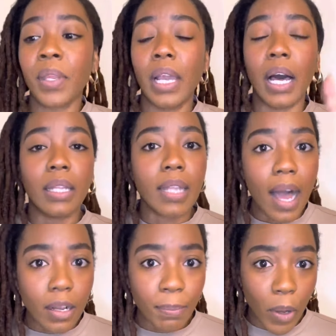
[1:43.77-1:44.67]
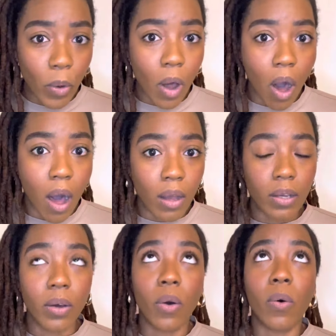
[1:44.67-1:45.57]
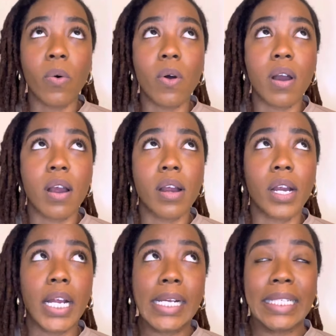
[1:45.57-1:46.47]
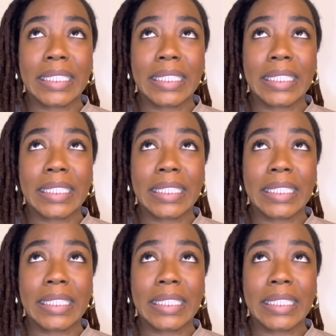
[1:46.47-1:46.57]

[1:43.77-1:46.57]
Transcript: a LOC Mohawk, or